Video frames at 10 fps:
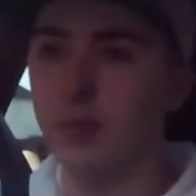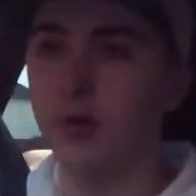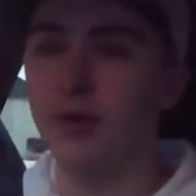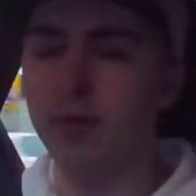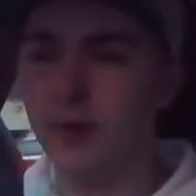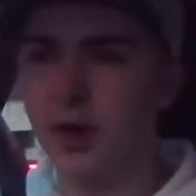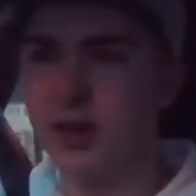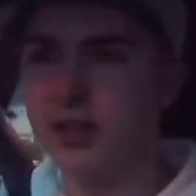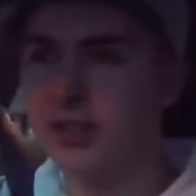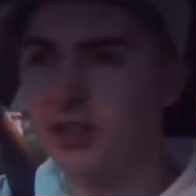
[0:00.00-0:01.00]

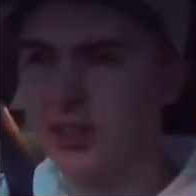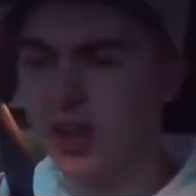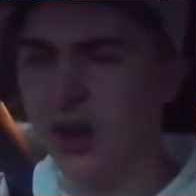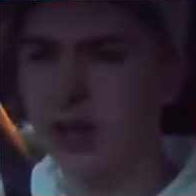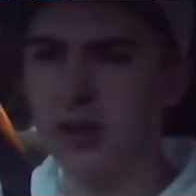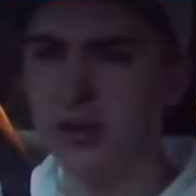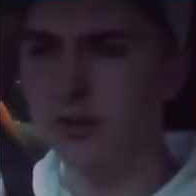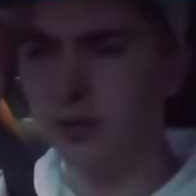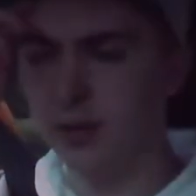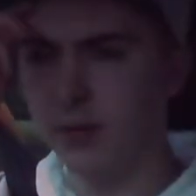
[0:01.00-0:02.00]

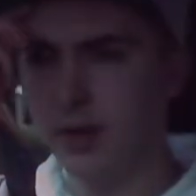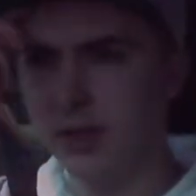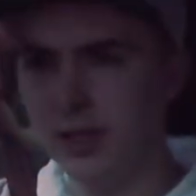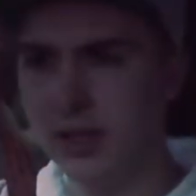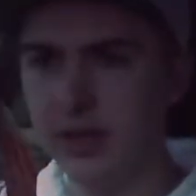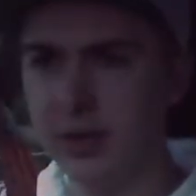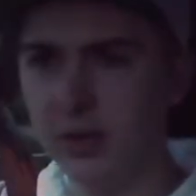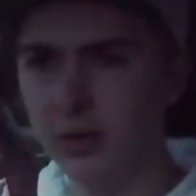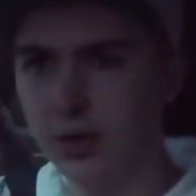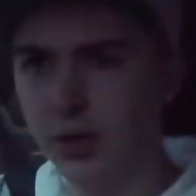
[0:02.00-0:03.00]
When I first did
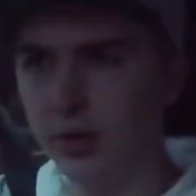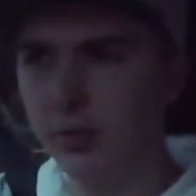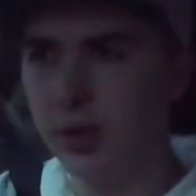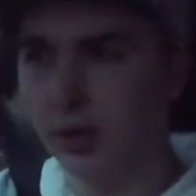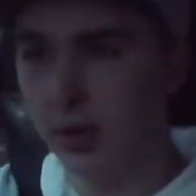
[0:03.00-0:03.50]
YouTube,